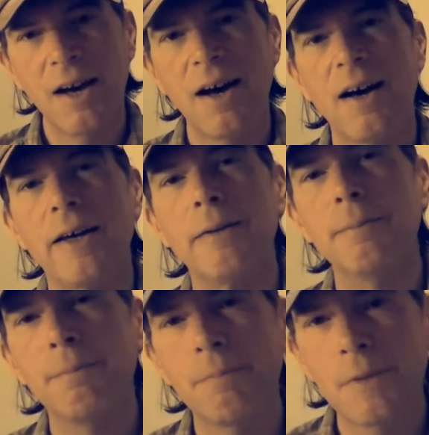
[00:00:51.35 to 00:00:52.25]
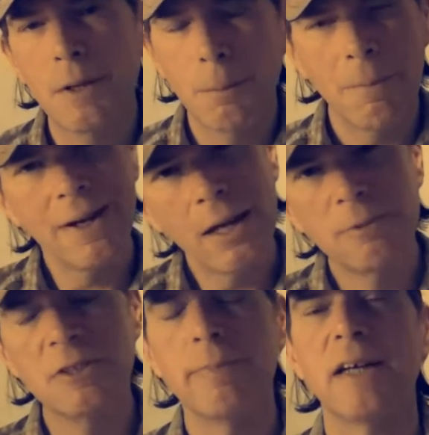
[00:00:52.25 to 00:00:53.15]
Hi, my name
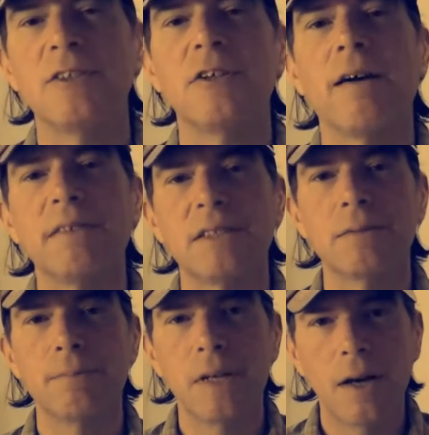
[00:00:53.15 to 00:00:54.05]
is Matt Travis.